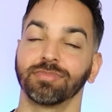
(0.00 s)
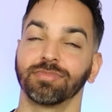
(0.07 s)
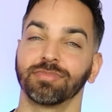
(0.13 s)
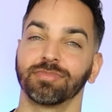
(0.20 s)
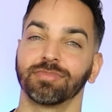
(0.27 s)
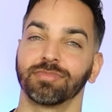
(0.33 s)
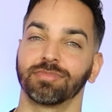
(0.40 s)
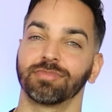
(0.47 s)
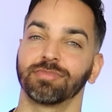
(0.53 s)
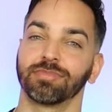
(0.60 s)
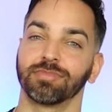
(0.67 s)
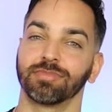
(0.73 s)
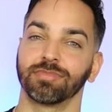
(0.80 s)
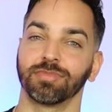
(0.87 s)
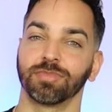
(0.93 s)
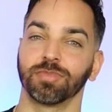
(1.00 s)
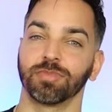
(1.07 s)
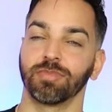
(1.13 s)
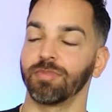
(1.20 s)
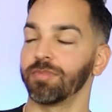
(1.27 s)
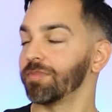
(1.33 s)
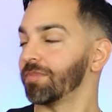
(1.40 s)

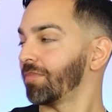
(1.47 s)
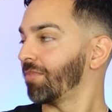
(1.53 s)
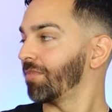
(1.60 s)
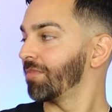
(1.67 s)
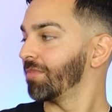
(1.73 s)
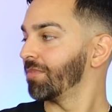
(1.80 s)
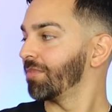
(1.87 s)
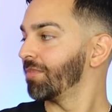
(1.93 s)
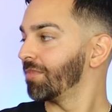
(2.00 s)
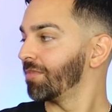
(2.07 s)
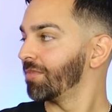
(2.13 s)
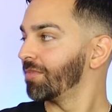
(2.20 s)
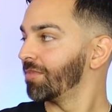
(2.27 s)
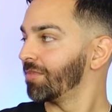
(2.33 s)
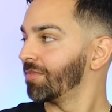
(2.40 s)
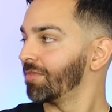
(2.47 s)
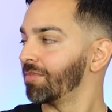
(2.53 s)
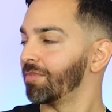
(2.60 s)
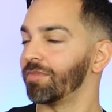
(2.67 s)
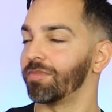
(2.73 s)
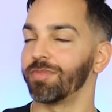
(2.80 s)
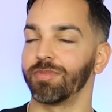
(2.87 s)

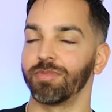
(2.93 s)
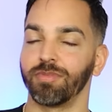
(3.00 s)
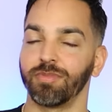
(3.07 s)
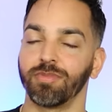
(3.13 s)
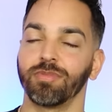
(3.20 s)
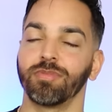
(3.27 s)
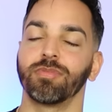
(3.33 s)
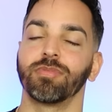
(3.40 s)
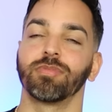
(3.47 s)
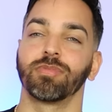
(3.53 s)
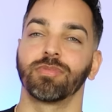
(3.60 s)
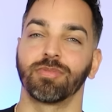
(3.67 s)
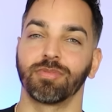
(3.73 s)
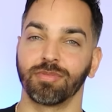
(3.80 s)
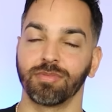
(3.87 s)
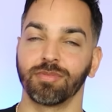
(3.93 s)
(silent)